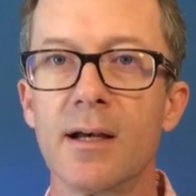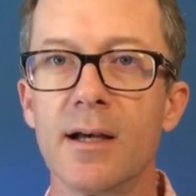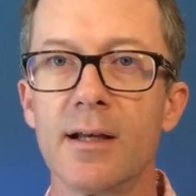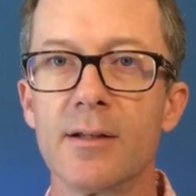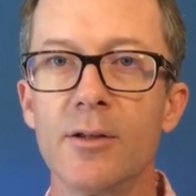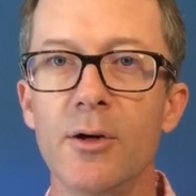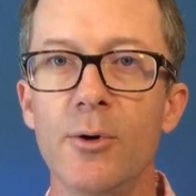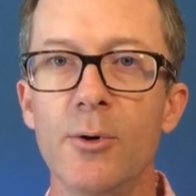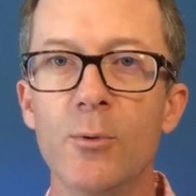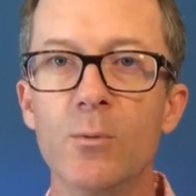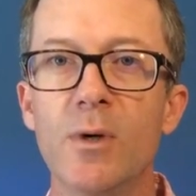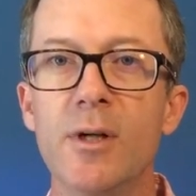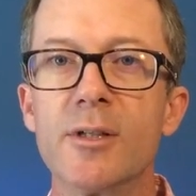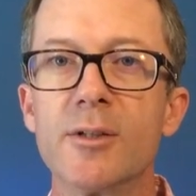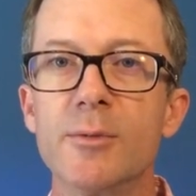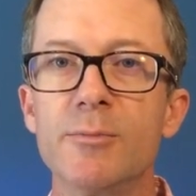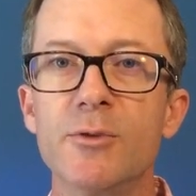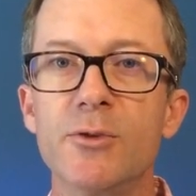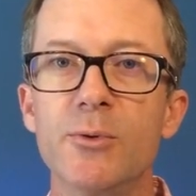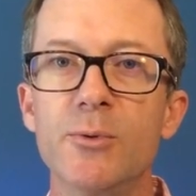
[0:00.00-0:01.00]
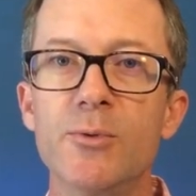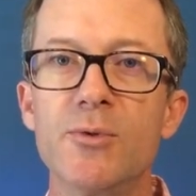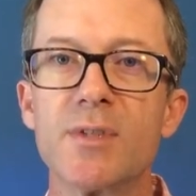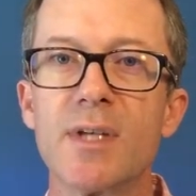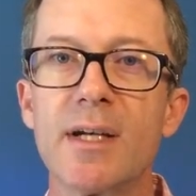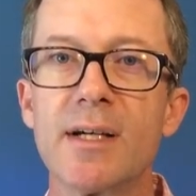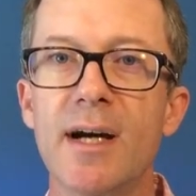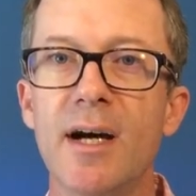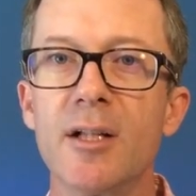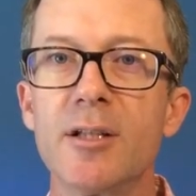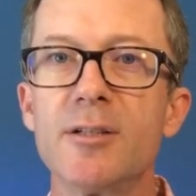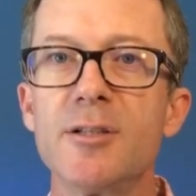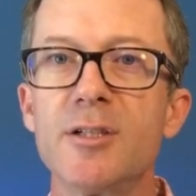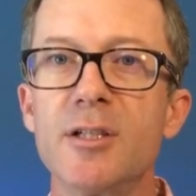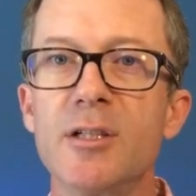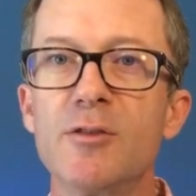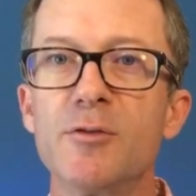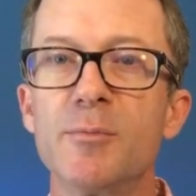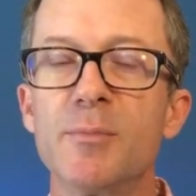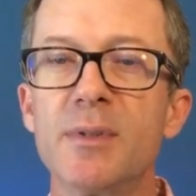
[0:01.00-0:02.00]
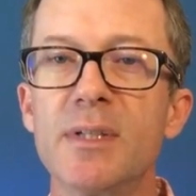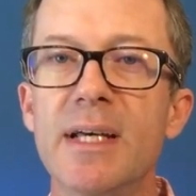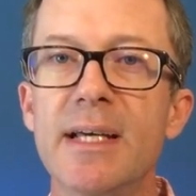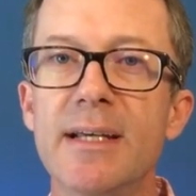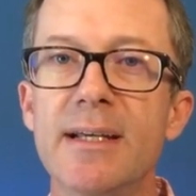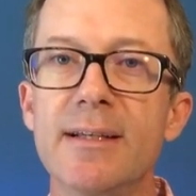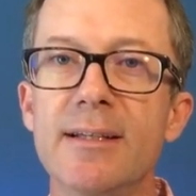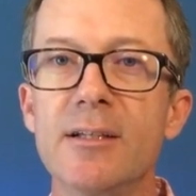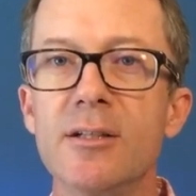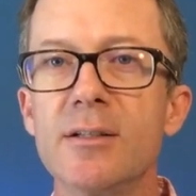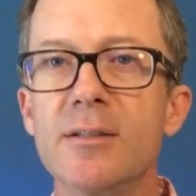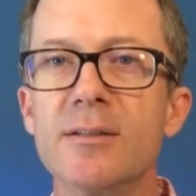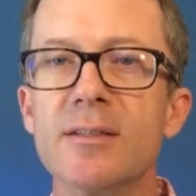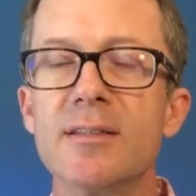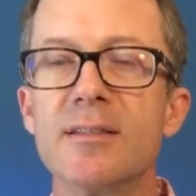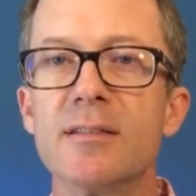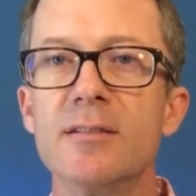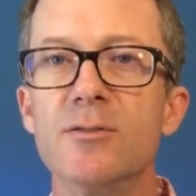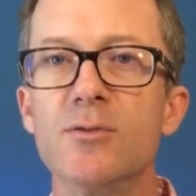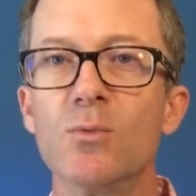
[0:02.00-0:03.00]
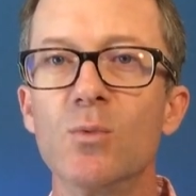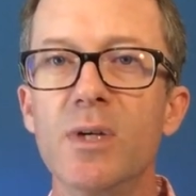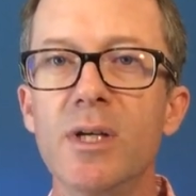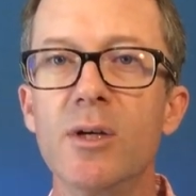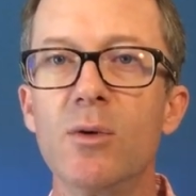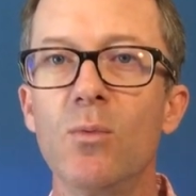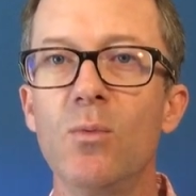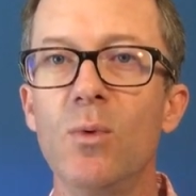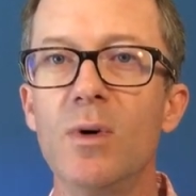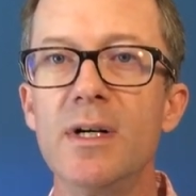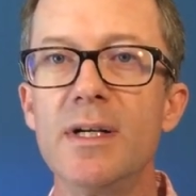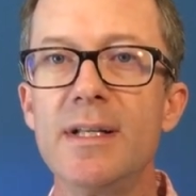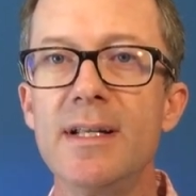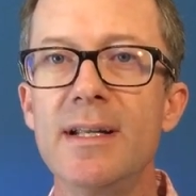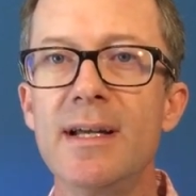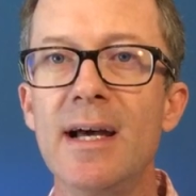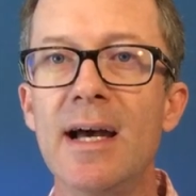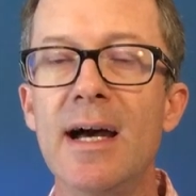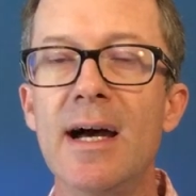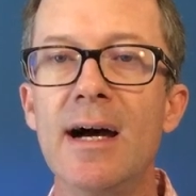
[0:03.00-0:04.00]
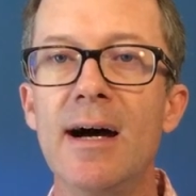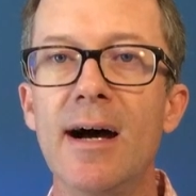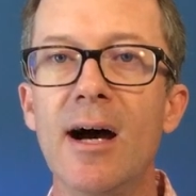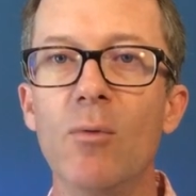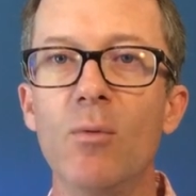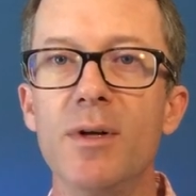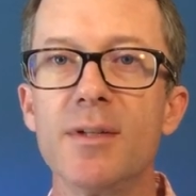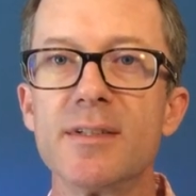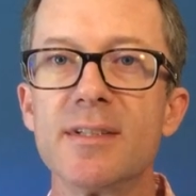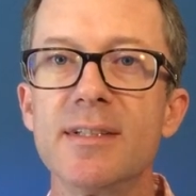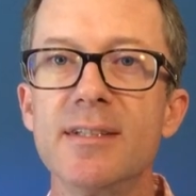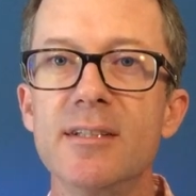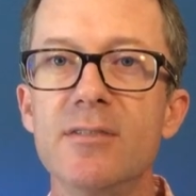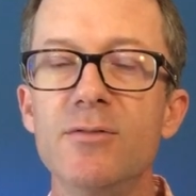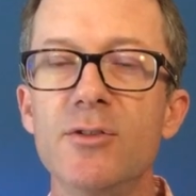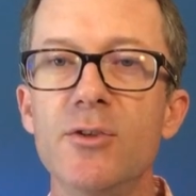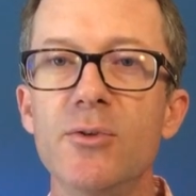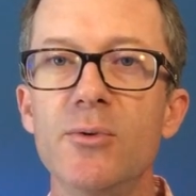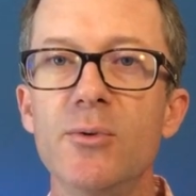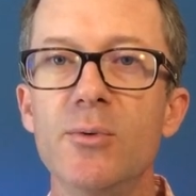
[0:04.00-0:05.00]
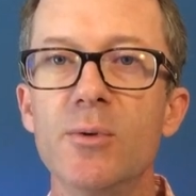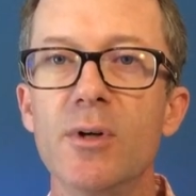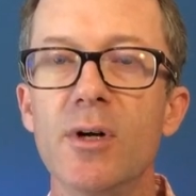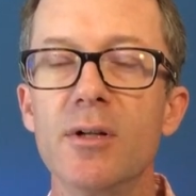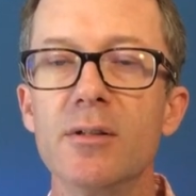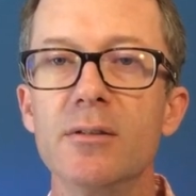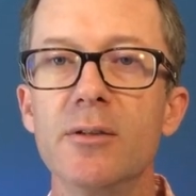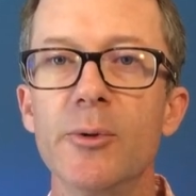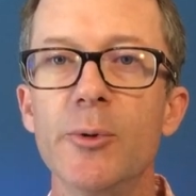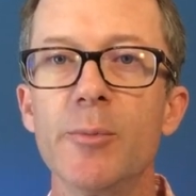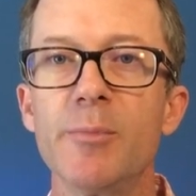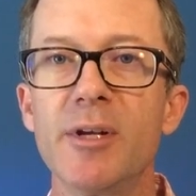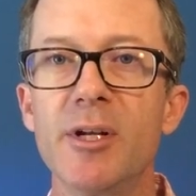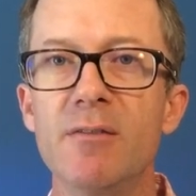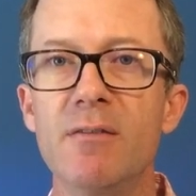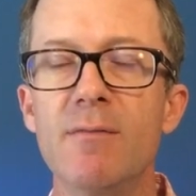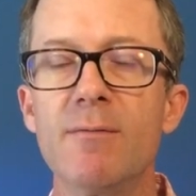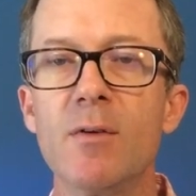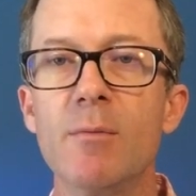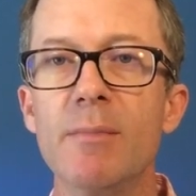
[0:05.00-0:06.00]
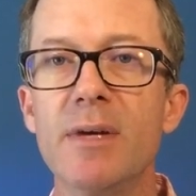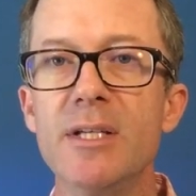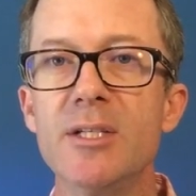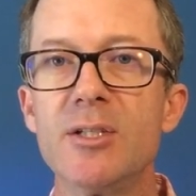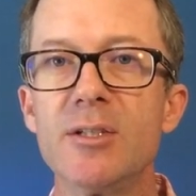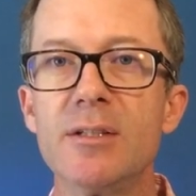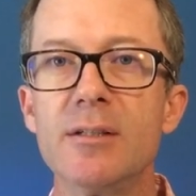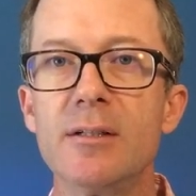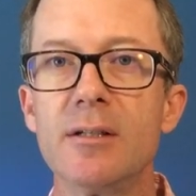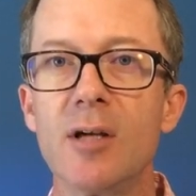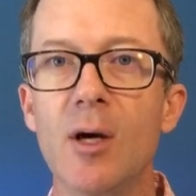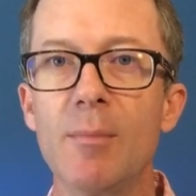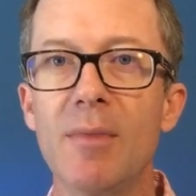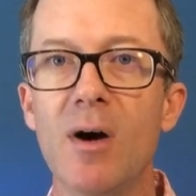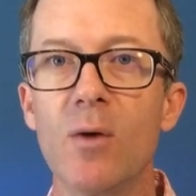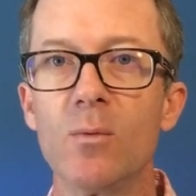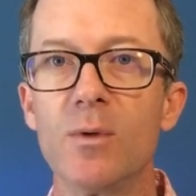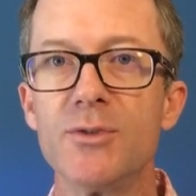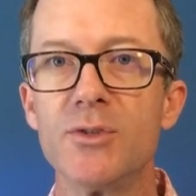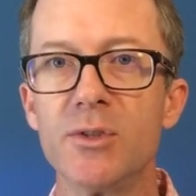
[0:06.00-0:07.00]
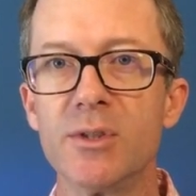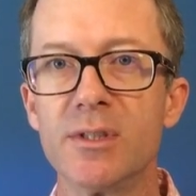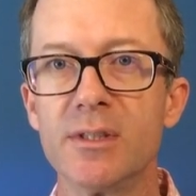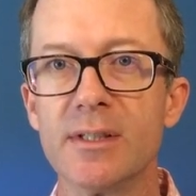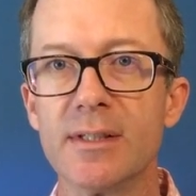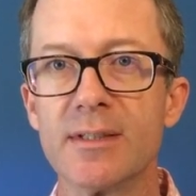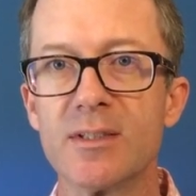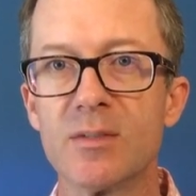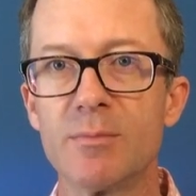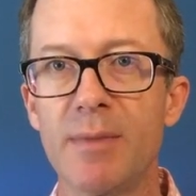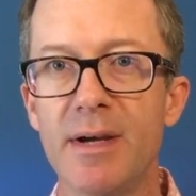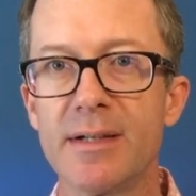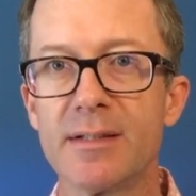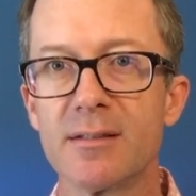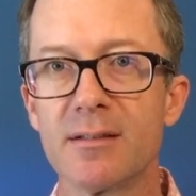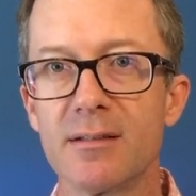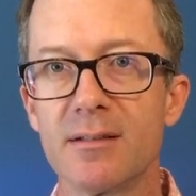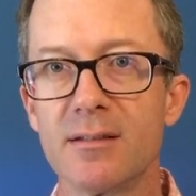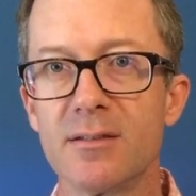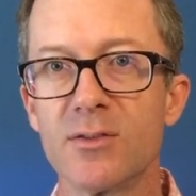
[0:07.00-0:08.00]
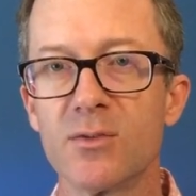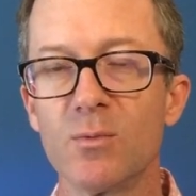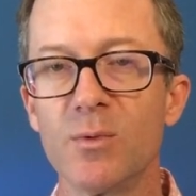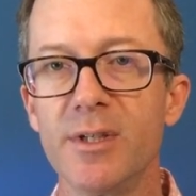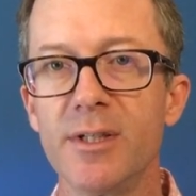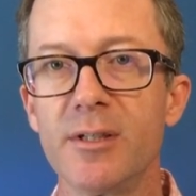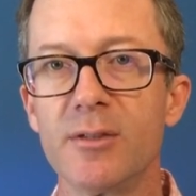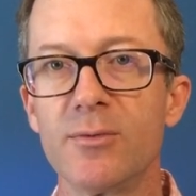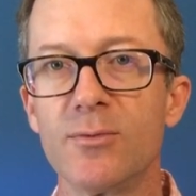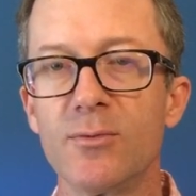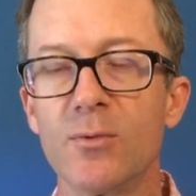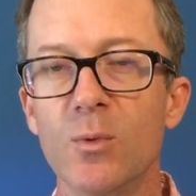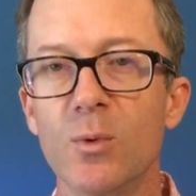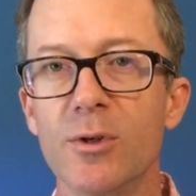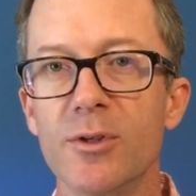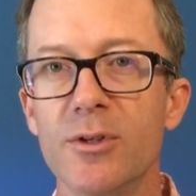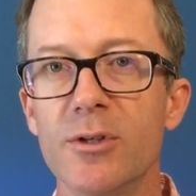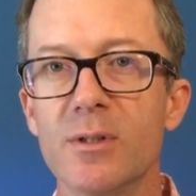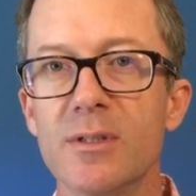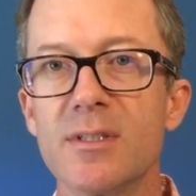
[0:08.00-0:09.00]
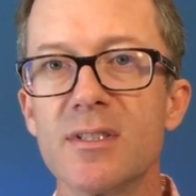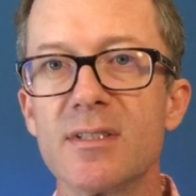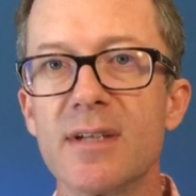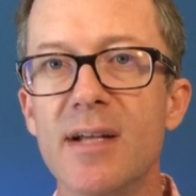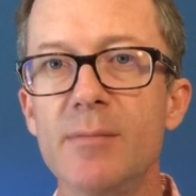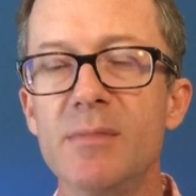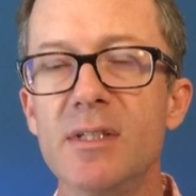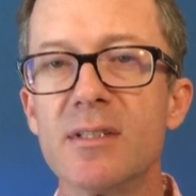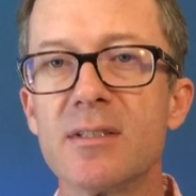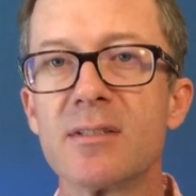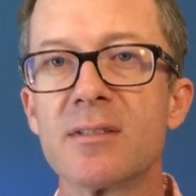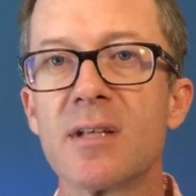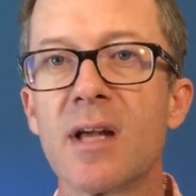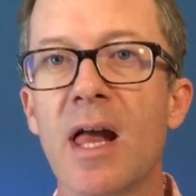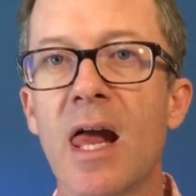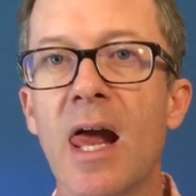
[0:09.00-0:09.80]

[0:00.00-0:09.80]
Hello, welcome to Psychology of Play. This is week 1. I want to give you a little bit of information about what you can expect this week for your assignments.